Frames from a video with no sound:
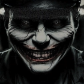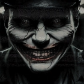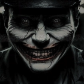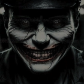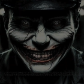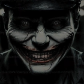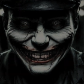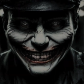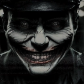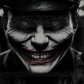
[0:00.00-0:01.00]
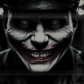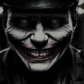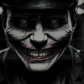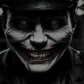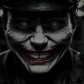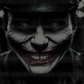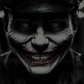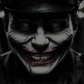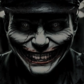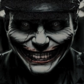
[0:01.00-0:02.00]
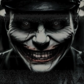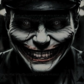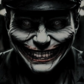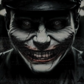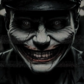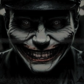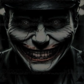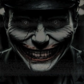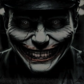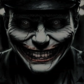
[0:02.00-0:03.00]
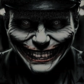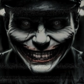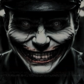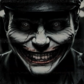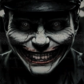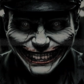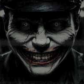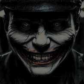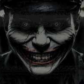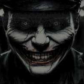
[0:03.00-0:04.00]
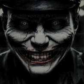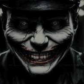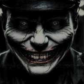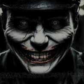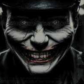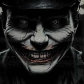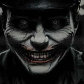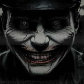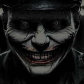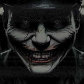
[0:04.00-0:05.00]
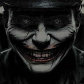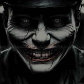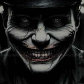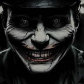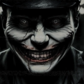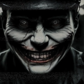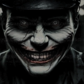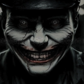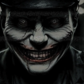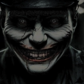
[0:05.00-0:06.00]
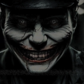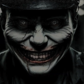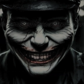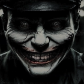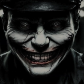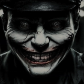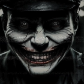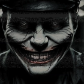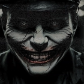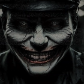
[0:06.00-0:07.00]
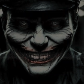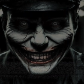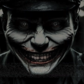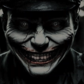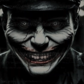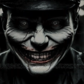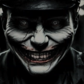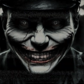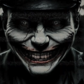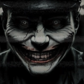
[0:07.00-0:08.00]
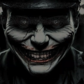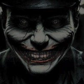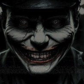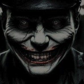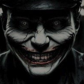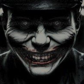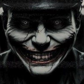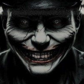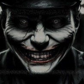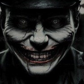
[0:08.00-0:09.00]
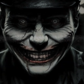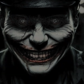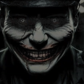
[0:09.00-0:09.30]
But as I stared around the large circular room, I saw no sign of life. The only sound was the soft hum of the fluorescent lights on the walls and columns.